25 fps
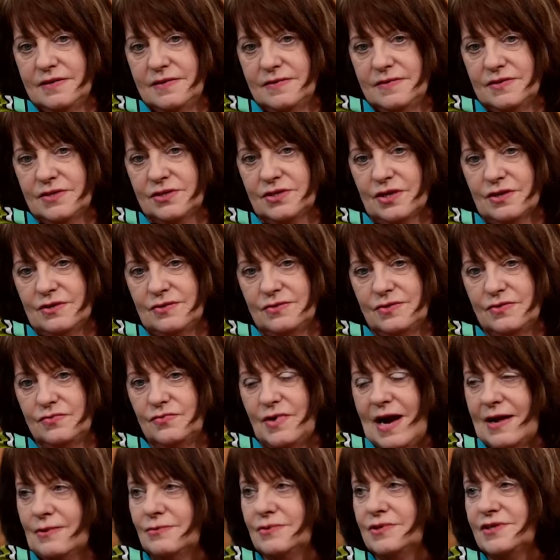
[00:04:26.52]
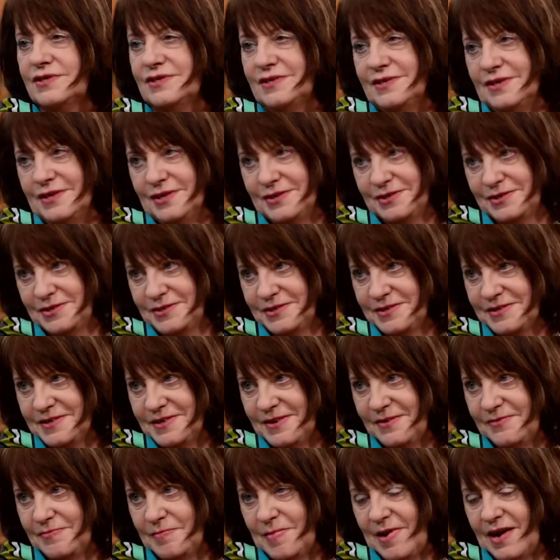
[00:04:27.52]
So the roundedness
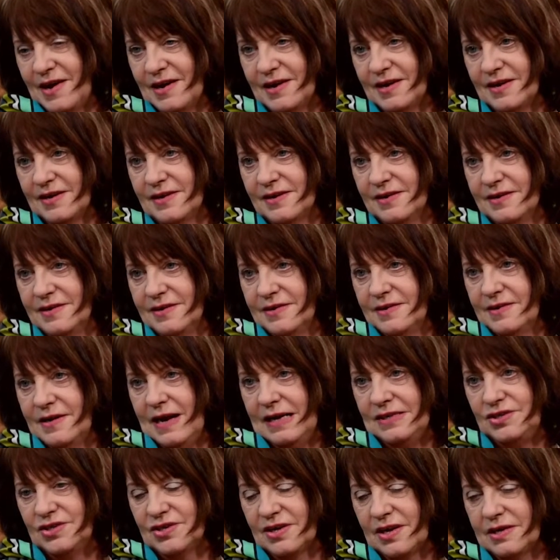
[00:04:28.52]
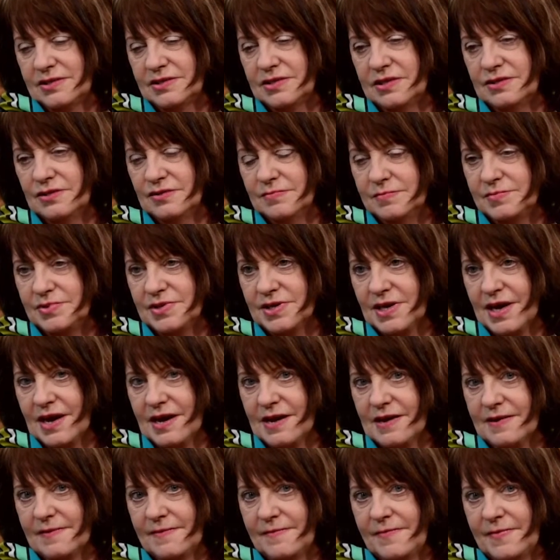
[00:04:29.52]
of my education and
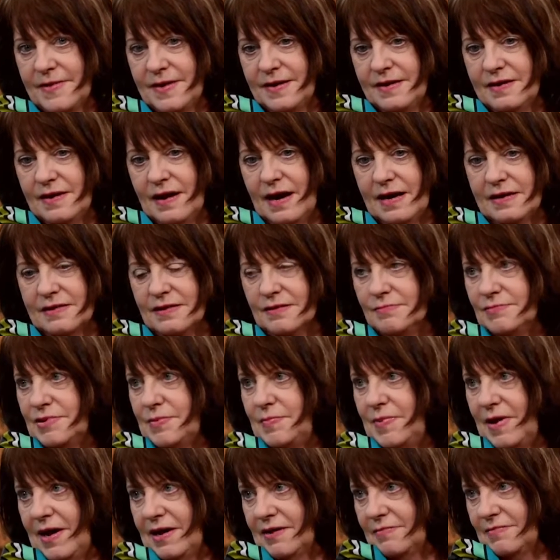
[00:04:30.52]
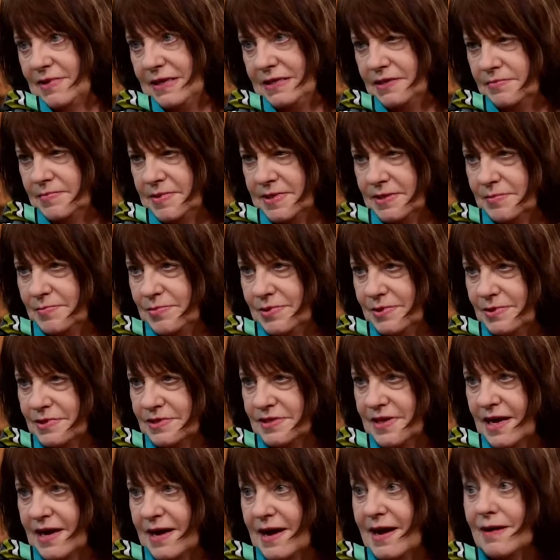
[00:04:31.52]
upbringing, I think, prepared me to be the
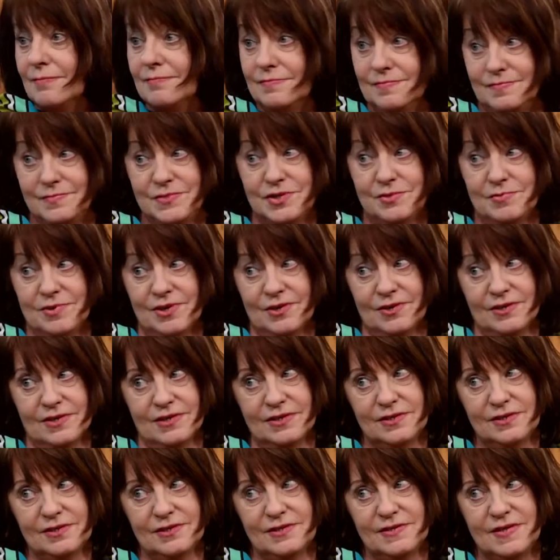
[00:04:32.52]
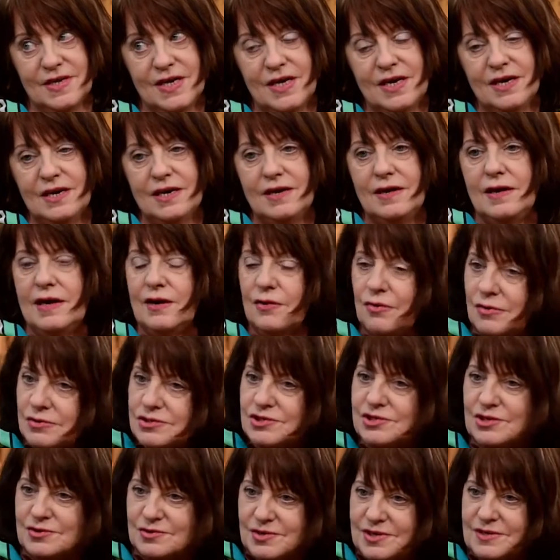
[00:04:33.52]
person I am, to be honest. It
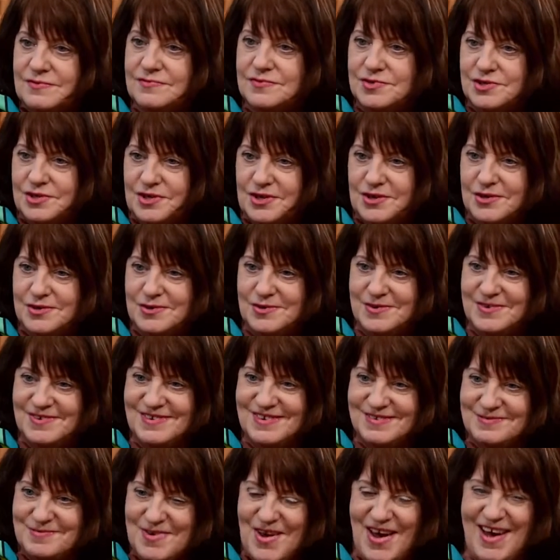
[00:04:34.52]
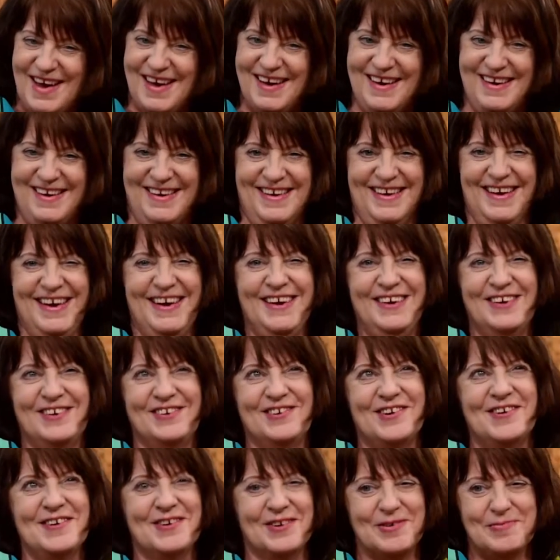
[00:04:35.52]
also gives you,
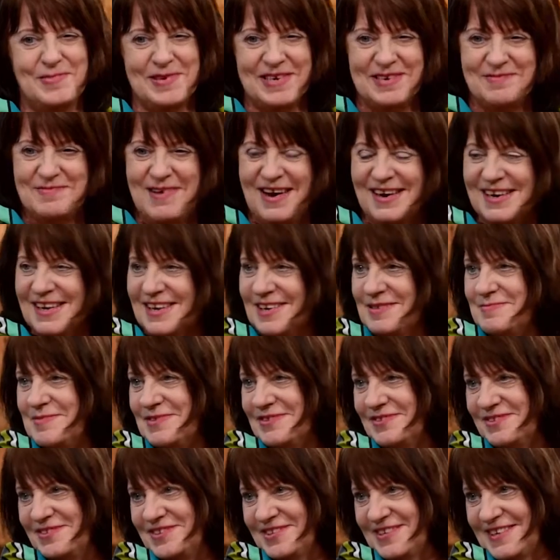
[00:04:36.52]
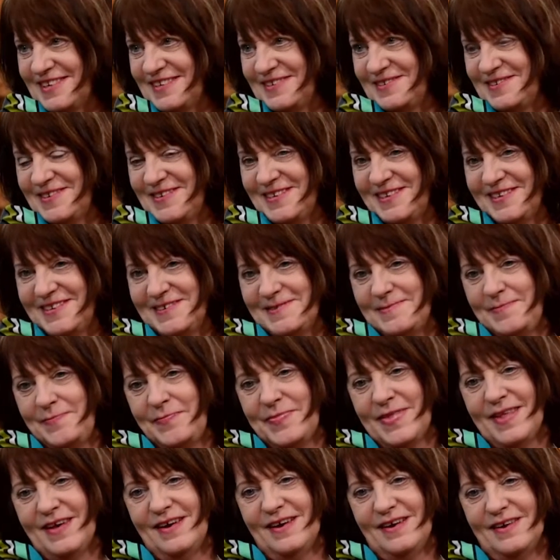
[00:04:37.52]
growing up in a mining community,
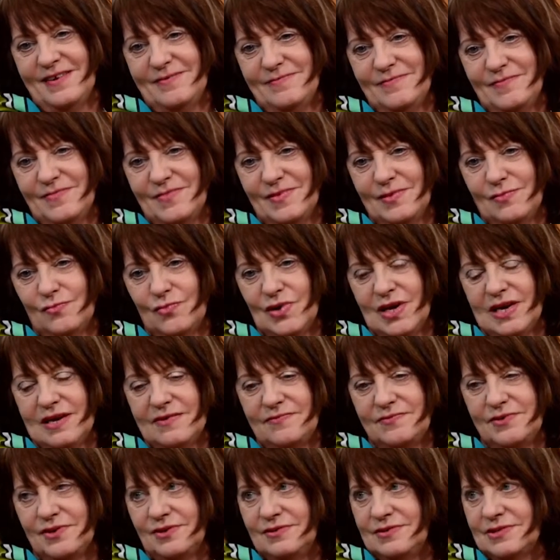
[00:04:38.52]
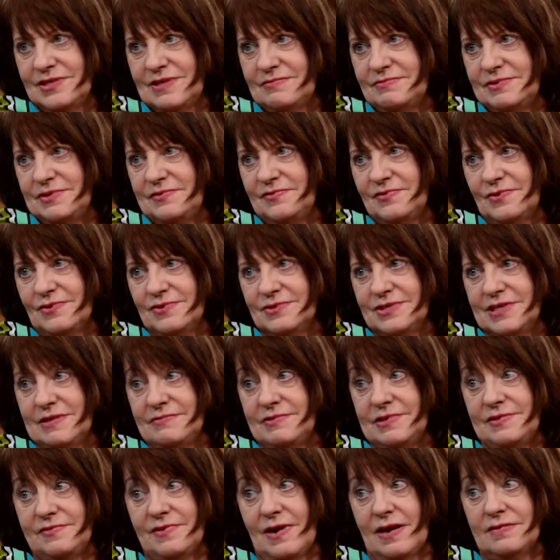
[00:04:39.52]
we lived through the 74 and
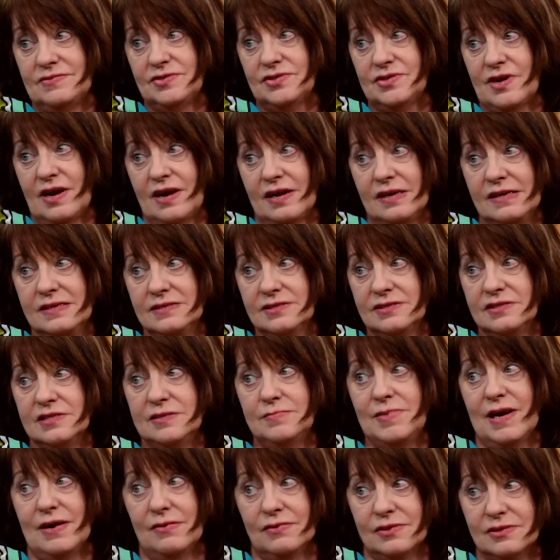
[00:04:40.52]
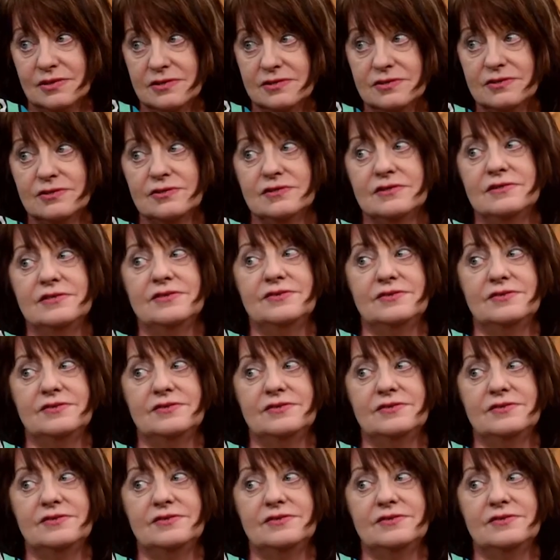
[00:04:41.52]
75 strikes and the power cuts and the